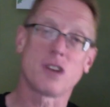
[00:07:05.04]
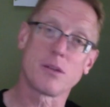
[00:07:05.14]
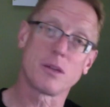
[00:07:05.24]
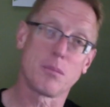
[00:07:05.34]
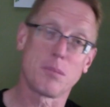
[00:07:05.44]

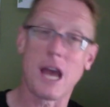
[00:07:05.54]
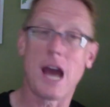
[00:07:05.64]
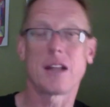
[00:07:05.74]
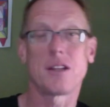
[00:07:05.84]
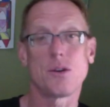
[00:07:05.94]
with the
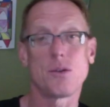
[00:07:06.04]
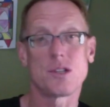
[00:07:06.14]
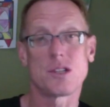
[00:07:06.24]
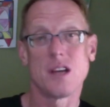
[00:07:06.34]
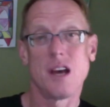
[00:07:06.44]

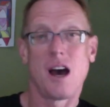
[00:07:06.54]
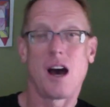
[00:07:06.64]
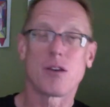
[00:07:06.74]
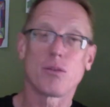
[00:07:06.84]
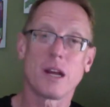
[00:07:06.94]
Beatitudes,
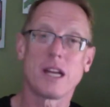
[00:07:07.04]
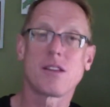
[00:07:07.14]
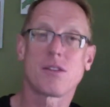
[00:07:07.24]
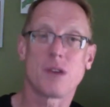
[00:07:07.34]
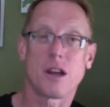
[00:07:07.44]
reading
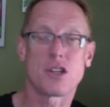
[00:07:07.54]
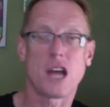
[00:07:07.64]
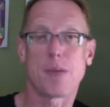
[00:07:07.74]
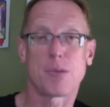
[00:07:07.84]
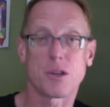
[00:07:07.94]
through that
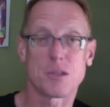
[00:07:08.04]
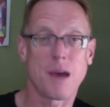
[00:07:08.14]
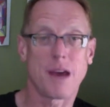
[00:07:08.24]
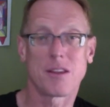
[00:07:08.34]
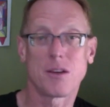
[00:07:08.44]
chapter. It's
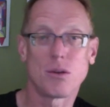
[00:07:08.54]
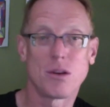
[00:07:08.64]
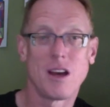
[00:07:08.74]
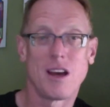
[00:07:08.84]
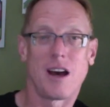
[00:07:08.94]
Matthew
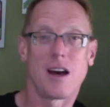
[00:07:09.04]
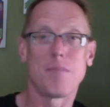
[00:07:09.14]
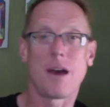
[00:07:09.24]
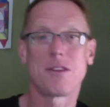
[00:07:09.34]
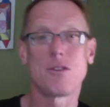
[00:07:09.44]

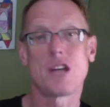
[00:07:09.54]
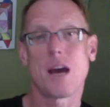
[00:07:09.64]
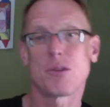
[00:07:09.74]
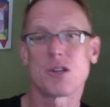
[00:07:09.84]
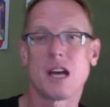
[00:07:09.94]

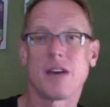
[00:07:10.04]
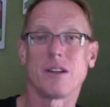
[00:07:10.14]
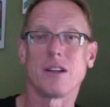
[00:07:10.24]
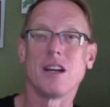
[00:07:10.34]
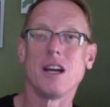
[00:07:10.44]
chapter
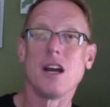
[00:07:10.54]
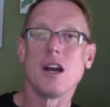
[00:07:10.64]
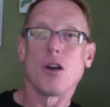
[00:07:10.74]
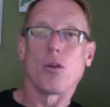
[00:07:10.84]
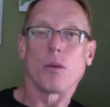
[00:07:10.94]
7.
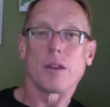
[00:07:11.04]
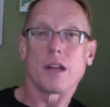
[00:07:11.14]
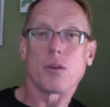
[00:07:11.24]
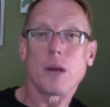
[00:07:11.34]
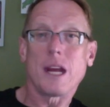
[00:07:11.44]
That
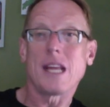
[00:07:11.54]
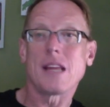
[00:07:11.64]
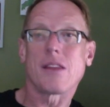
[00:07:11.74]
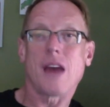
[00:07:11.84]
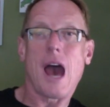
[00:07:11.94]
reading
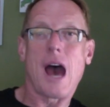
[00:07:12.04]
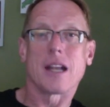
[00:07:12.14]
that